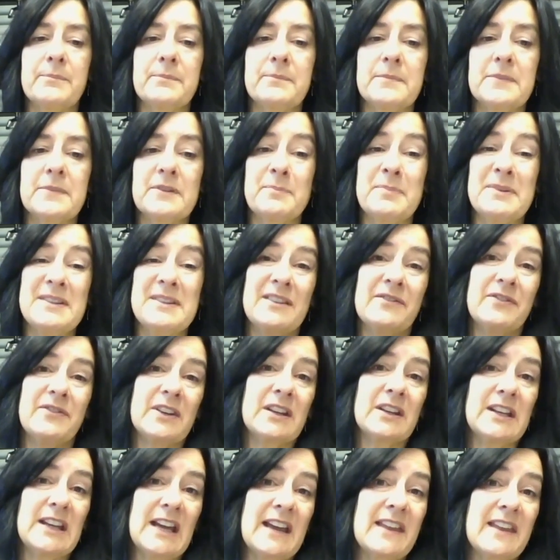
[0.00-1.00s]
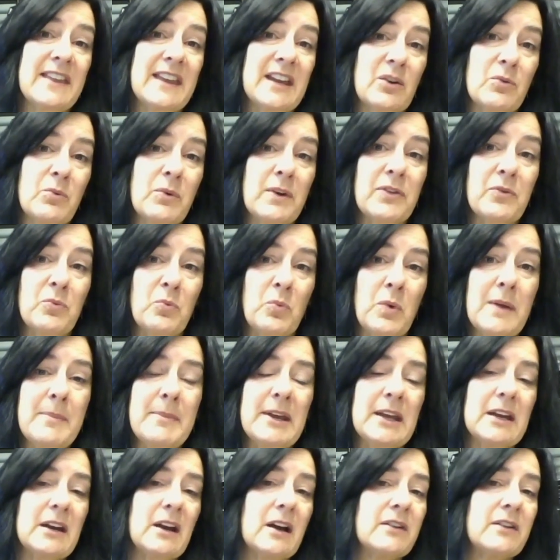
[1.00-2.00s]
specifically I think with
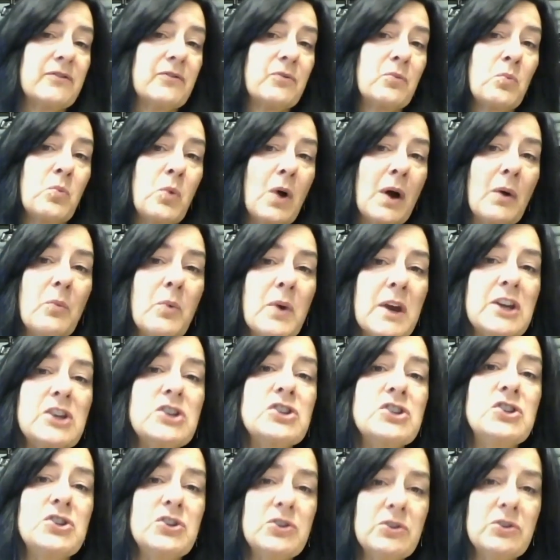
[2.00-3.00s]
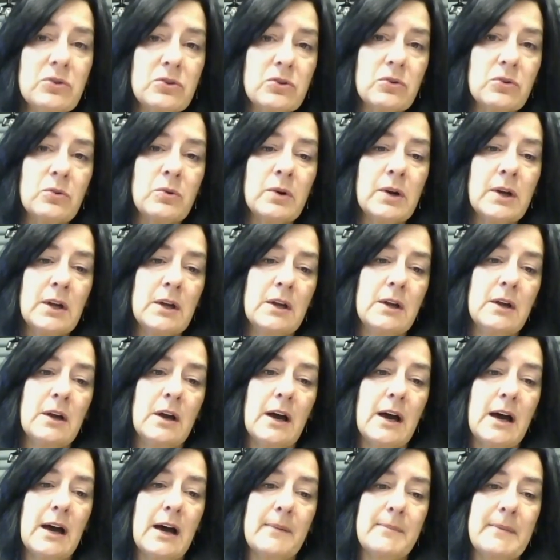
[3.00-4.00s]
women, of what we do
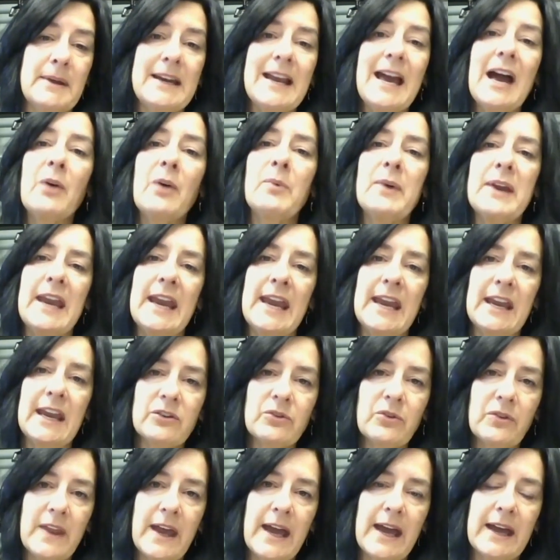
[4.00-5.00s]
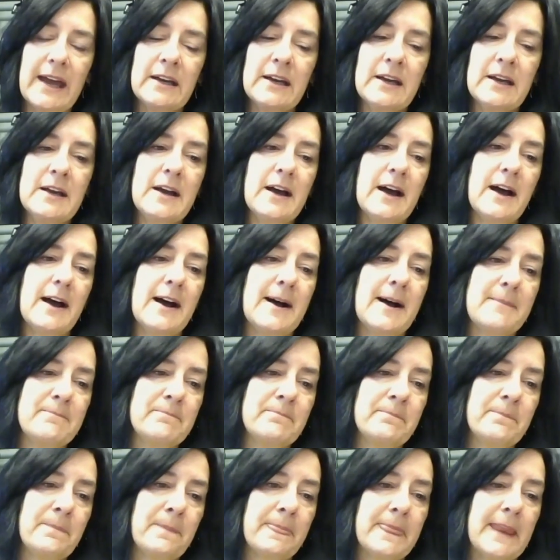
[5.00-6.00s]
and how we handle that.
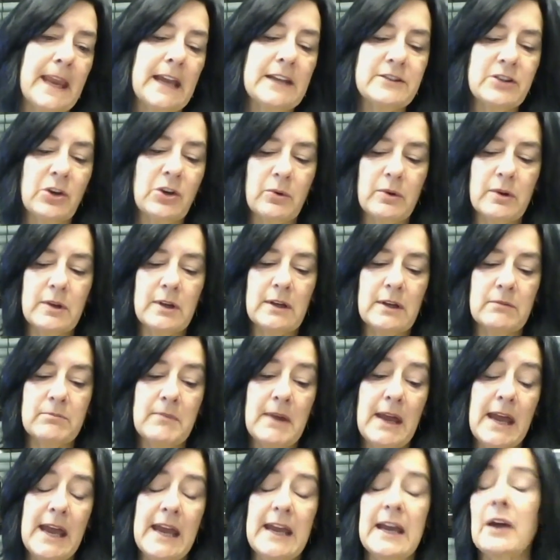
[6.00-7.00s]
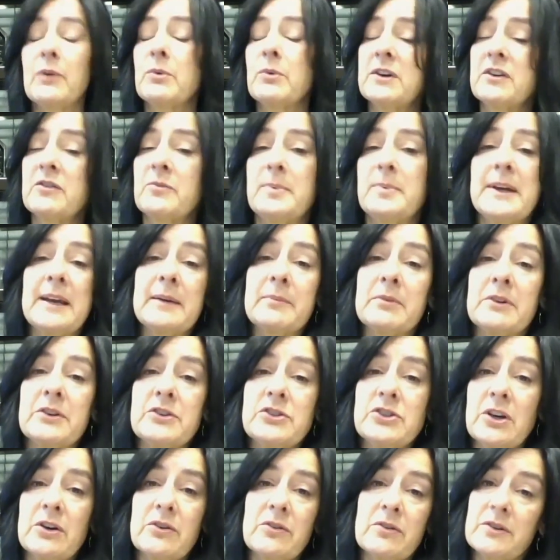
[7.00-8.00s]
And so A, I wouldn't have been able to
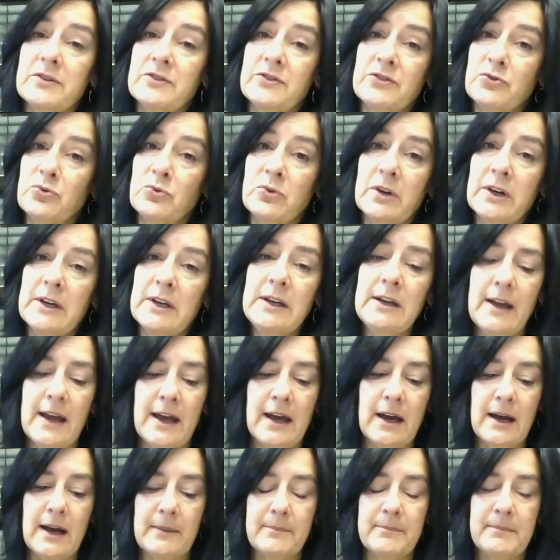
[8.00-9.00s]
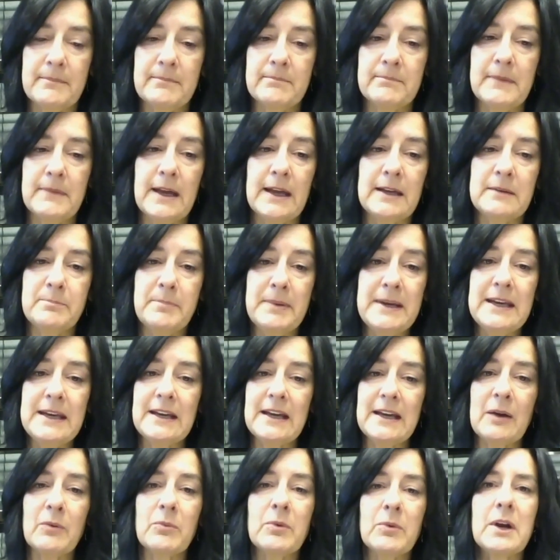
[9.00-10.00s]
share the story, and B,
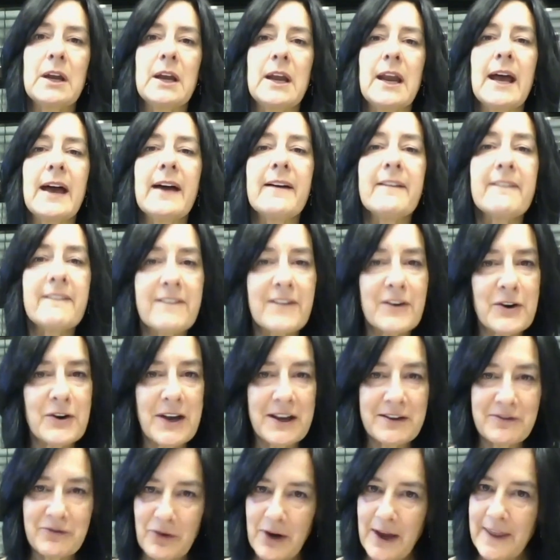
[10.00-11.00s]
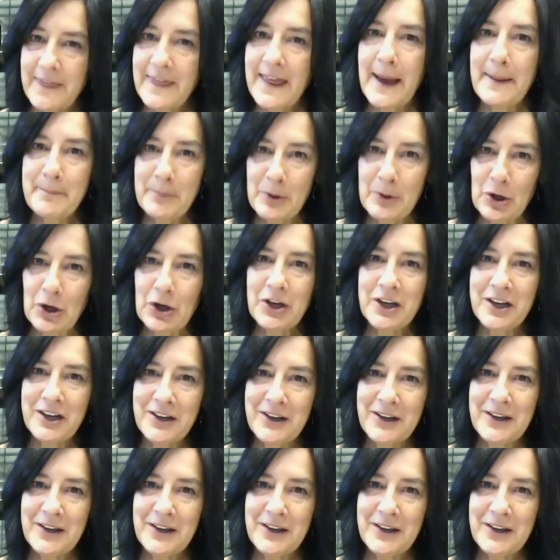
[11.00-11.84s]
I would never have read that book.